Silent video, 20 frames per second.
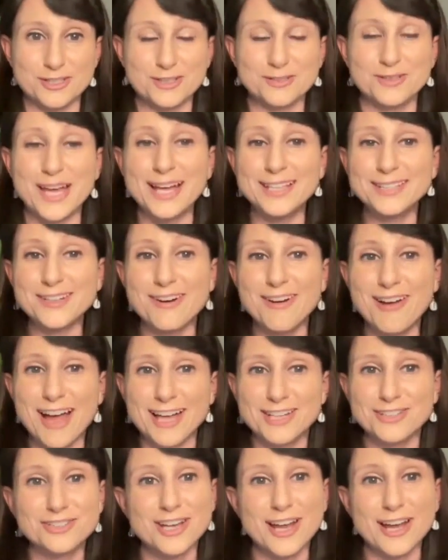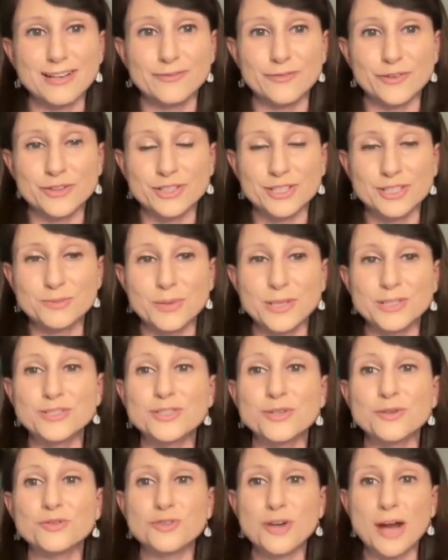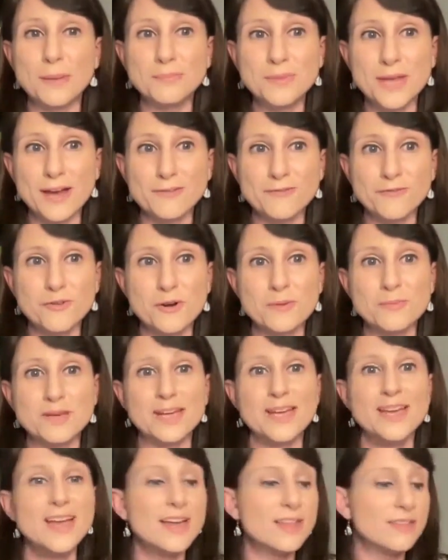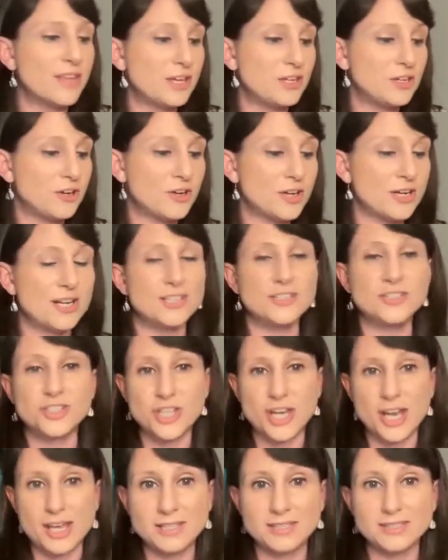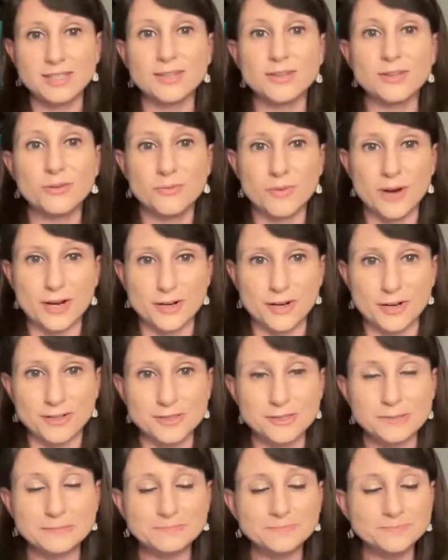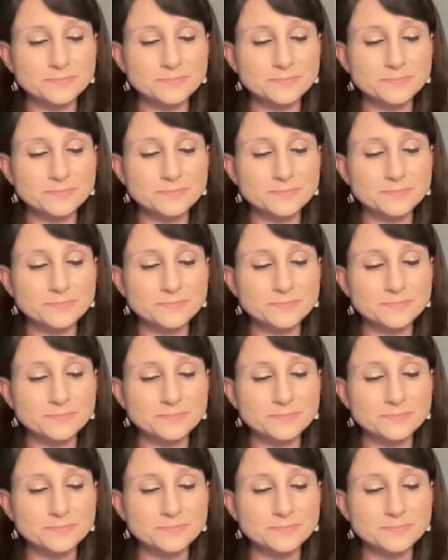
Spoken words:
So that's our hashtag for this one. So drop that for me, that you're going to chase the runners,